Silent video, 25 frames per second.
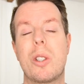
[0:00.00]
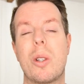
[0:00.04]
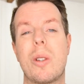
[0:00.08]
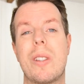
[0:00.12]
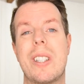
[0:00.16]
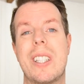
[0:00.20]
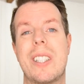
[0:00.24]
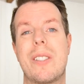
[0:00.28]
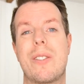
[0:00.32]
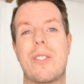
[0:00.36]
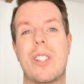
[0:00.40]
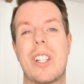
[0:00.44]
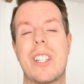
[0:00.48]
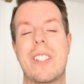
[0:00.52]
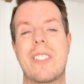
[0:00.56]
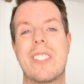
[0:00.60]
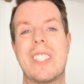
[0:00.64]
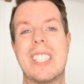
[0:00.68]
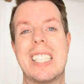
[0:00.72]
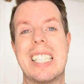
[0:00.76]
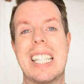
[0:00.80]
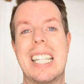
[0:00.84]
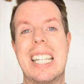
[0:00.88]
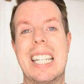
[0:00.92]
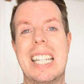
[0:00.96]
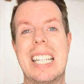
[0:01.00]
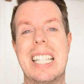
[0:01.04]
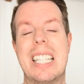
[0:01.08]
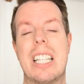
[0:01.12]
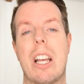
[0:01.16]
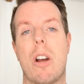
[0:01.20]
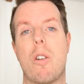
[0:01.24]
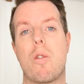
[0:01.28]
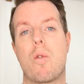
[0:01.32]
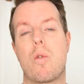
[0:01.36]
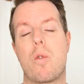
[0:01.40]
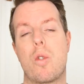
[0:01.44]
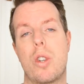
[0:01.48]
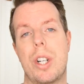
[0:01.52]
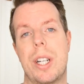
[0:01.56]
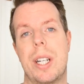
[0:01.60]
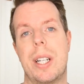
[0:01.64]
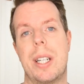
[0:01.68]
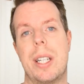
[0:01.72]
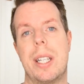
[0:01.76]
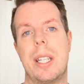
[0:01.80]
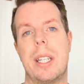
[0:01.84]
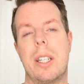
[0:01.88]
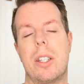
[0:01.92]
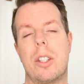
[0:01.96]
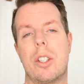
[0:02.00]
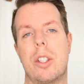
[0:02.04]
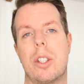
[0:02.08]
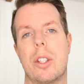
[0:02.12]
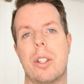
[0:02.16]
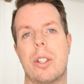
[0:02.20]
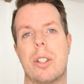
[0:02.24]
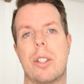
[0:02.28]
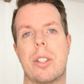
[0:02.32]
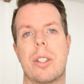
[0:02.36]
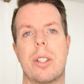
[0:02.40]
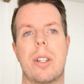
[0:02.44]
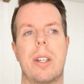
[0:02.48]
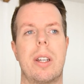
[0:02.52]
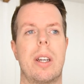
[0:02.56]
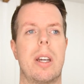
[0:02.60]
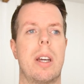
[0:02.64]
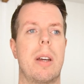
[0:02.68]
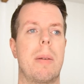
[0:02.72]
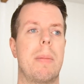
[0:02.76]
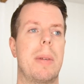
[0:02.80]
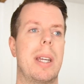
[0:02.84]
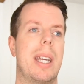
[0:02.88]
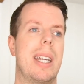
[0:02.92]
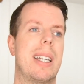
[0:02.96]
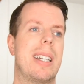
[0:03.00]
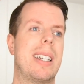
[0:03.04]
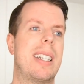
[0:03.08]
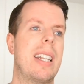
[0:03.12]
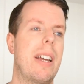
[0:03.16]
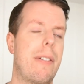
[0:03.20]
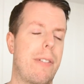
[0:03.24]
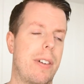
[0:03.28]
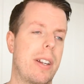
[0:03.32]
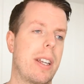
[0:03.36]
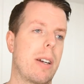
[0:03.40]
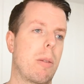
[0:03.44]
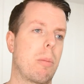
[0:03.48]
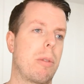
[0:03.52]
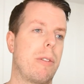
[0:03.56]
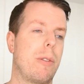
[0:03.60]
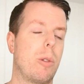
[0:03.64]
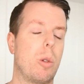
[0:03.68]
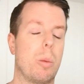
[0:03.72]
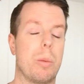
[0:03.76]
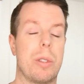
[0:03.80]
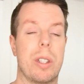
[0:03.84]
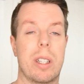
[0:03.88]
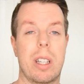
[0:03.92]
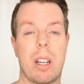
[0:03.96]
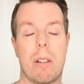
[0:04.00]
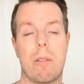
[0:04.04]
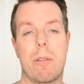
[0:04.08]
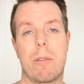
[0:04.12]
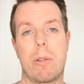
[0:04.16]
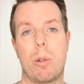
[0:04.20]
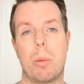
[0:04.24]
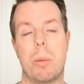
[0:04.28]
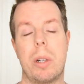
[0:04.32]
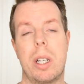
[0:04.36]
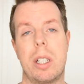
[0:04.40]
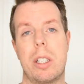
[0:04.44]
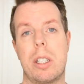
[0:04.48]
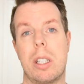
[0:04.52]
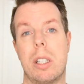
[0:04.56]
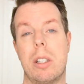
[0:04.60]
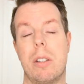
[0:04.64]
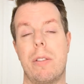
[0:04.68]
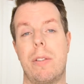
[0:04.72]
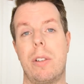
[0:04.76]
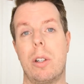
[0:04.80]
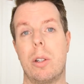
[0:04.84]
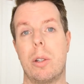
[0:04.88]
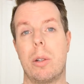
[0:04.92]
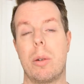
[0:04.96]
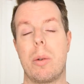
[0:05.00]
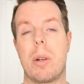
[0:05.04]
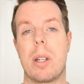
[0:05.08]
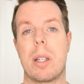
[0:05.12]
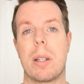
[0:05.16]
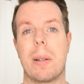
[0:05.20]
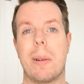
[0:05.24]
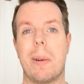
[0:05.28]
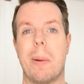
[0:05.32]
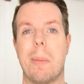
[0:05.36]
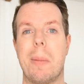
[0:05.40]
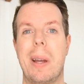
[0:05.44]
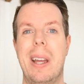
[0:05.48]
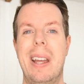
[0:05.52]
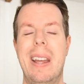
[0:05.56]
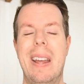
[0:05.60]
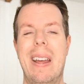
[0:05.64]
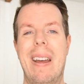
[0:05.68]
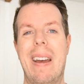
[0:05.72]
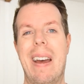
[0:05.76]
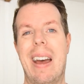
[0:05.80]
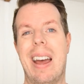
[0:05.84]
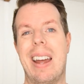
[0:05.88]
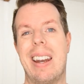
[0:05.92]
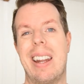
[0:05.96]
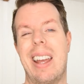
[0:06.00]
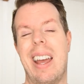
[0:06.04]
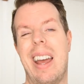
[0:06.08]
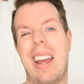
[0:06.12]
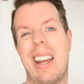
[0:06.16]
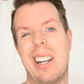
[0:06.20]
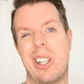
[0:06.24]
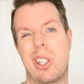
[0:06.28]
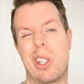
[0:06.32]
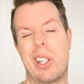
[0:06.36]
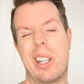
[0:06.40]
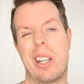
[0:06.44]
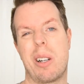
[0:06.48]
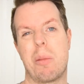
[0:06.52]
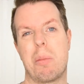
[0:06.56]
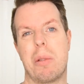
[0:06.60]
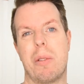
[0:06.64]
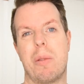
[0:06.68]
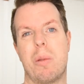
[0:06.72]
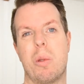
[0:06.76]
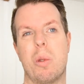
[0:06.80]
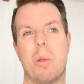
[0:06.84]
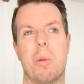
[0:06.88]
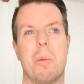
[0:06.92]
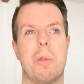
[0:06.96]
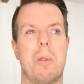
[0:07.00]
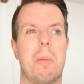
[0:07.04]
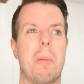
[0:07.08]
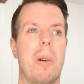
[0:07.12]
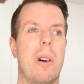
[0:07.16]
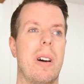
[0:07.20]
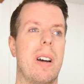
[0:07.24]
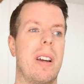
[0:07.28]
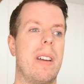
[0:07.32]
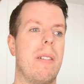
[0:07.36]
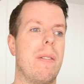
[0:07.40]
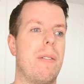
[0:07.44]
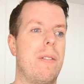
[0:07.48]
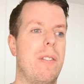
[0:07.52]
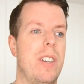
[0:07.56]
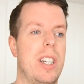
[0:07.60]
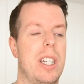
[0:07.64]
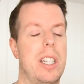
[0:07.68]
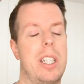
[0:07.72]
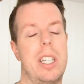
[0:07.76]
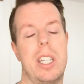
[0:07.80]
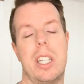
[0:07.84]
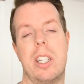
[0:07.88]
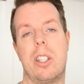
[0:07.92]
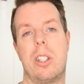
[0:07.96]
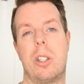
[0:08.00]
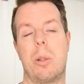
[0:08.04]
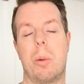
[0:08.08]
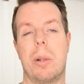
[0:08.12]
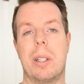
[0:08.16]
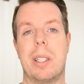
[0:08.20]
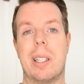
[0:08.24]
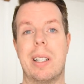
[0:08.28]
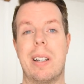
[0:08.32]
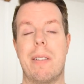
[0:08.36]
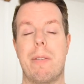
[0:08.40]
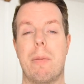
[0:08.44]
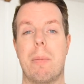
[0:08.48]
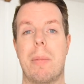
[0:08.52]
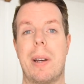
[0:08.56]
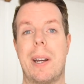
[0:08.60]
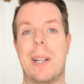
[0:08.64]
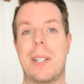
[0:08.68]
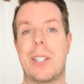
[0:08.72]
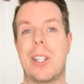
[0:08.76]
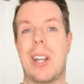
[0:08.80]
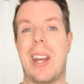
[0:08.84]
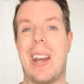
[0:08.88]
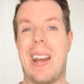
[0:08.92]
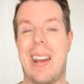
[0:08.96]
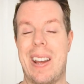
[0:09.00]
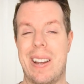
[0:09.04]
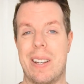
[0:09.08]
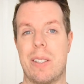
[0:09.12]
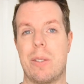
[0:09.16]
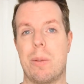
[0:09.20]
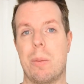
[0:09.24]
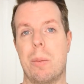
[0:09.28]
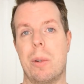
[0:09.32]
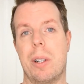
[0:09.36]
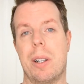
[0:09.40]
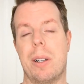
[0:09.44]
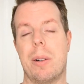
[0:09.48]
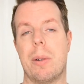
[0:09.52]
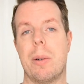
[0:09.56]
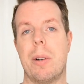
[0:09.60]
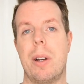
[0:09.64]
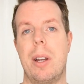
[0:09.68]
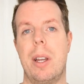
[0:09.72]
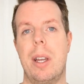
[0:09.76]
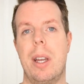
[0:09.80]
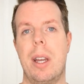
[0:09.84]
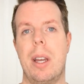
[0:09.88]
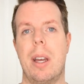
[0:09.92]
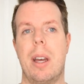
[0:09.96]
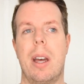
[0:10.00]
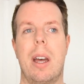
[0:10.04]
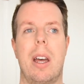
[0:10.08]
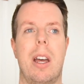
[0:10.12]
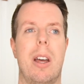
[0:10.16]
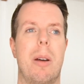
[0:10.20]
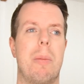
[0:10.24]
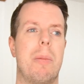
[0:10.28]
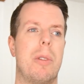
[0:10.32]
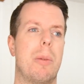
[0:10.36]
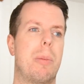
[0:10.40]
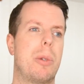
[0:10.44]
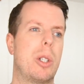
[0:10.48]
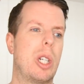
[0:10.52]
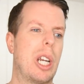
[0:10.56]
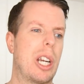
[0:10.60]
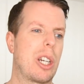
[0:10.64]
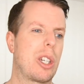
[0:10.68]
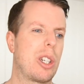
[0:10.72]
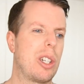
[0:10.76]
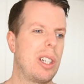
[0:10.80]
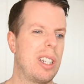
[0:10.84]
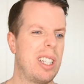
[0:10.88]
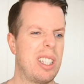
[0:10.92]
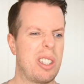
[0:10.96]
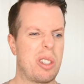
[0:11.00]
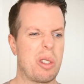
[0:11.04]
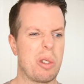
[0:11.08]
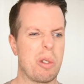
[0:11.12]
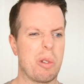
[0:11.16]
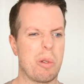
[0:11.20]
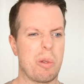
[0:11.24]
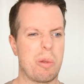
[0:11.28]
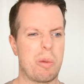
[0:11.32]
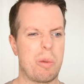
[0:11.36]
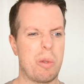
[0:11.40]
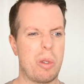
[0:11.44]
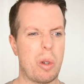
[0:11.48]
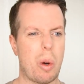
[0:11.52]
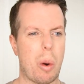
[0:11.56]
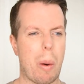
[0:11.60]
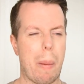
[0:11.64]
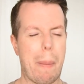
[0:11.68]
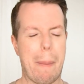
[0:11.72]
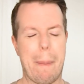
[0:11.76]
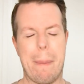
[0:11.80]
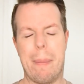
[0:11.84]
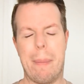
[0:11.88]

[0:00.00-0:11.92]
on this fragrance is really good. It definitely outperforms the current formulation of Le Nuit De L'Homme, and it actually outperforms my vintage 2011 batch as well. The projection is sort of not